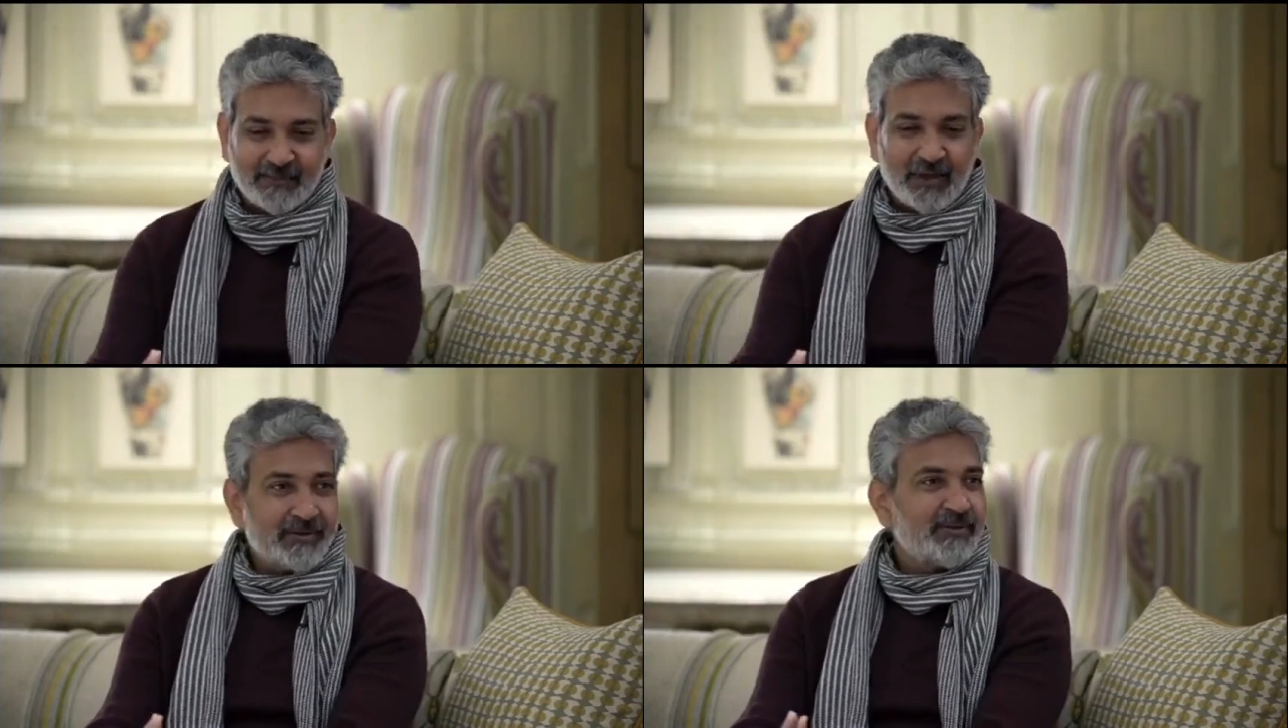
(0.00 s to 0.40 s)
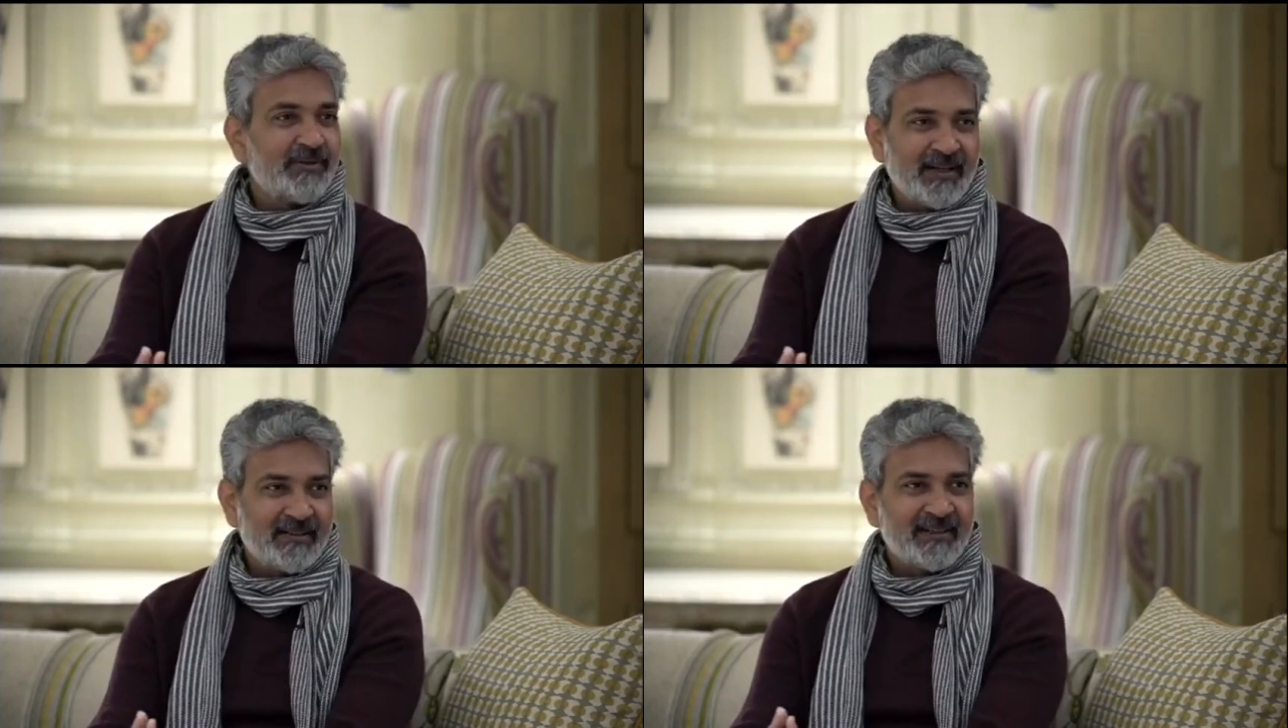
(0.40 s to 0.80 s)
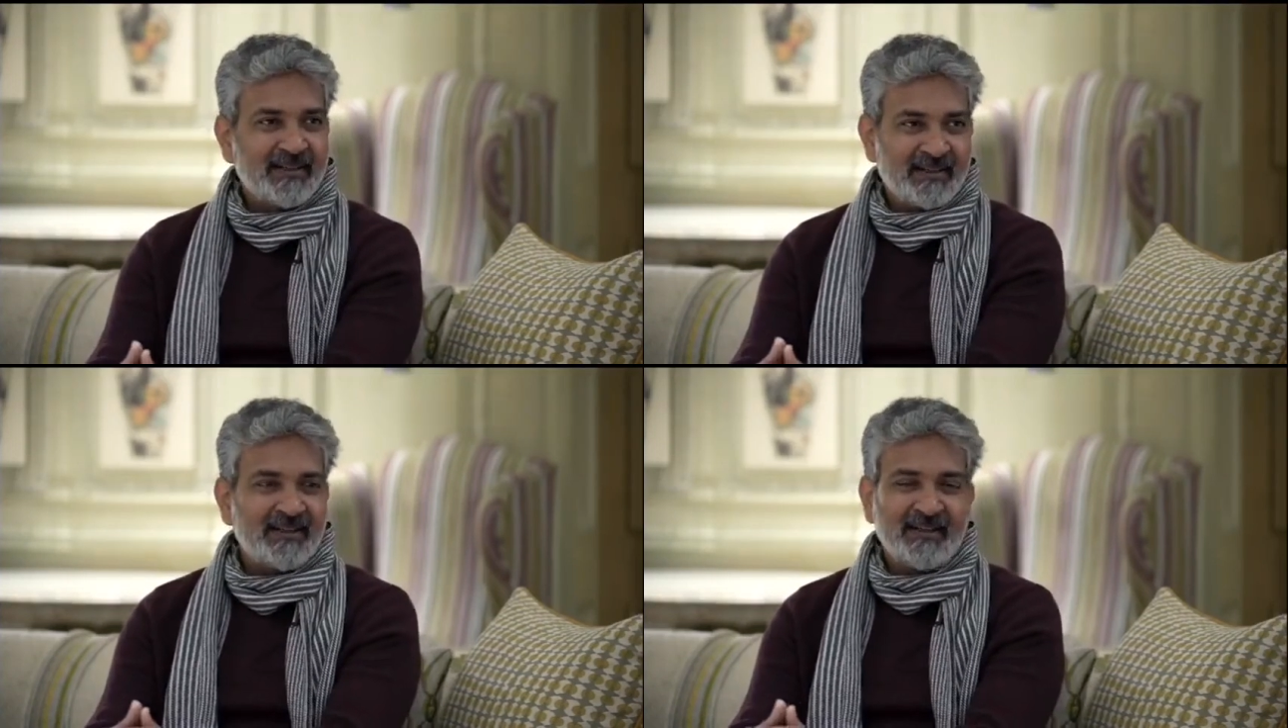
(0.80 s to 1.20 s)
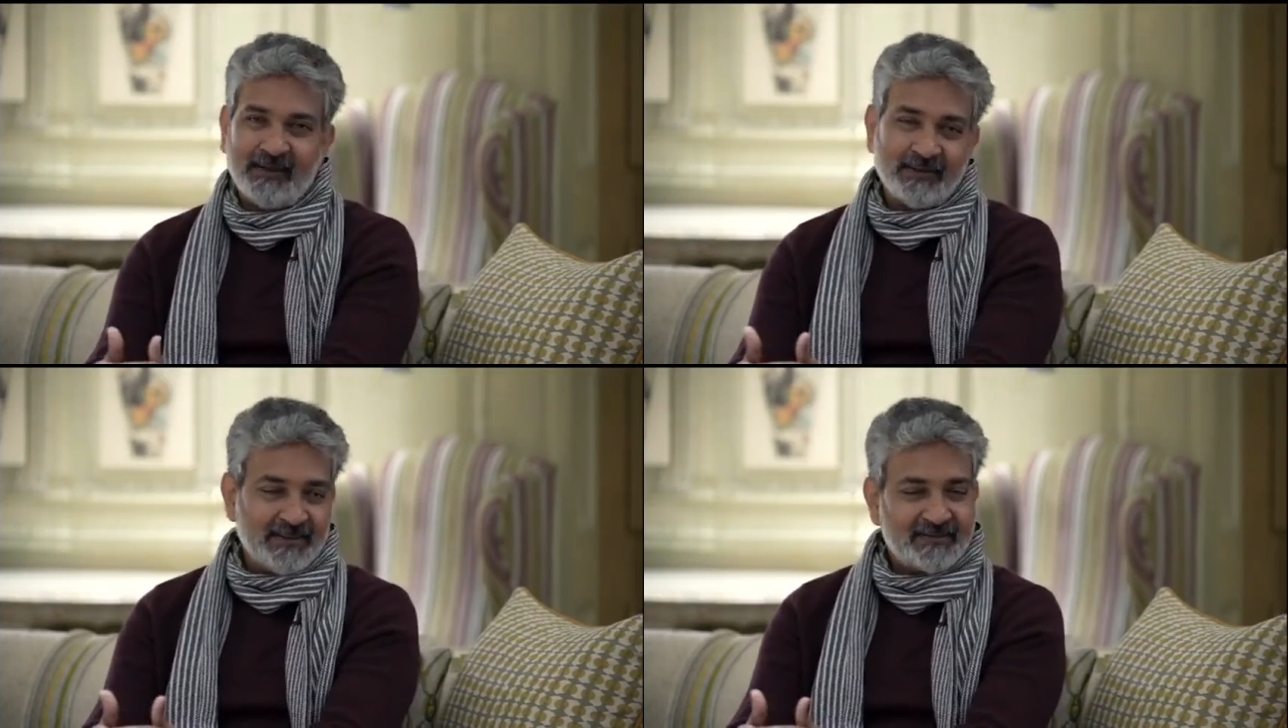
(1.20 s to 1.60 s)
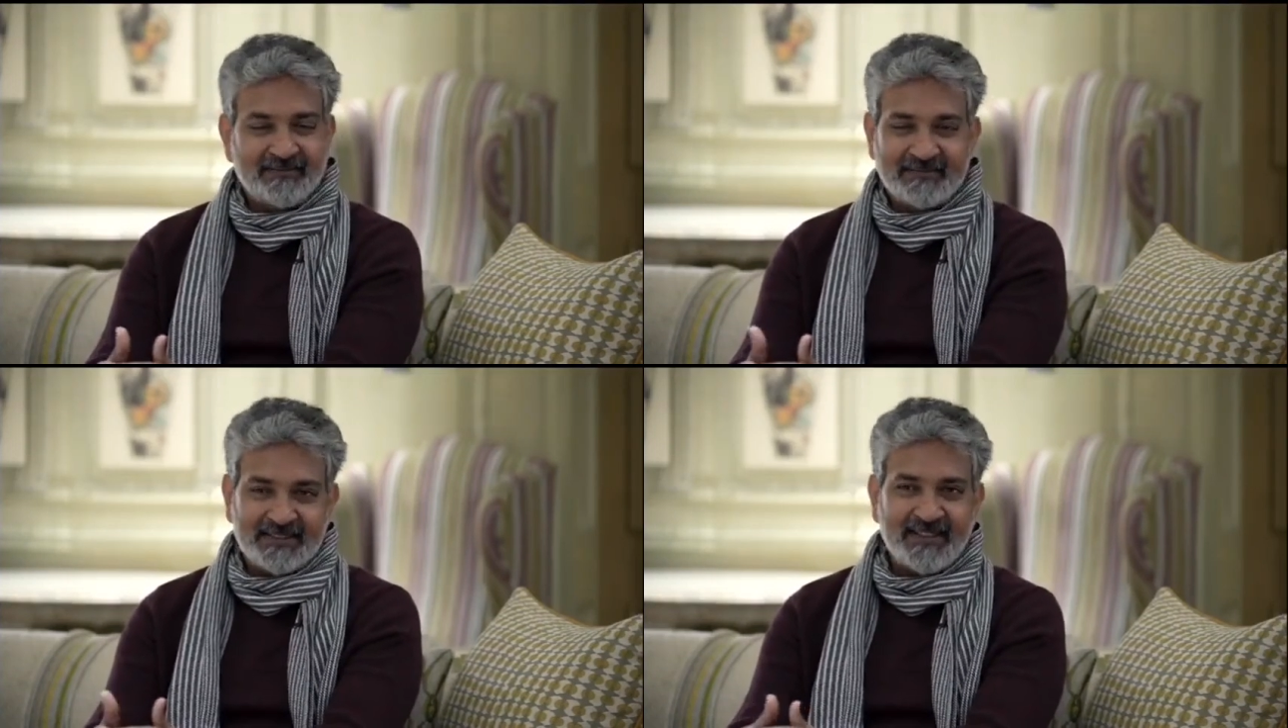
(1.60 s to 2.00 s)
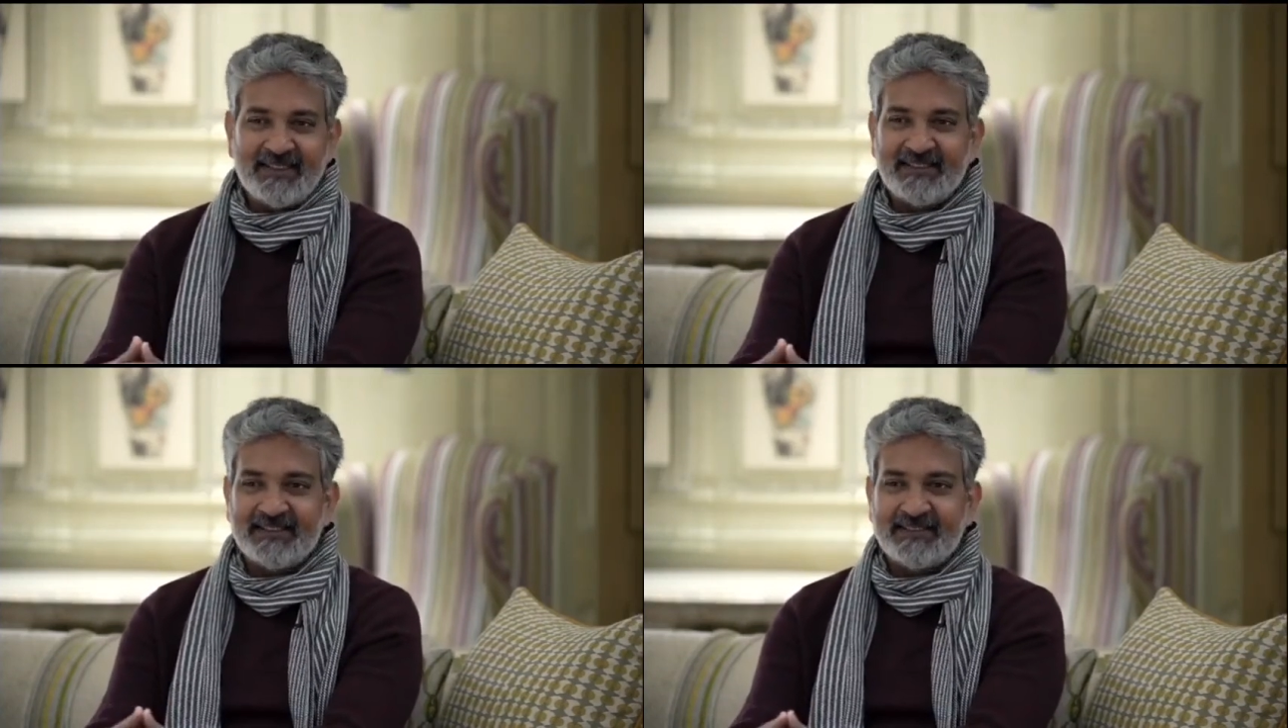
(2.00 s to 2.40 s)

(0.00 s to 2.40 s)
module. I love that series,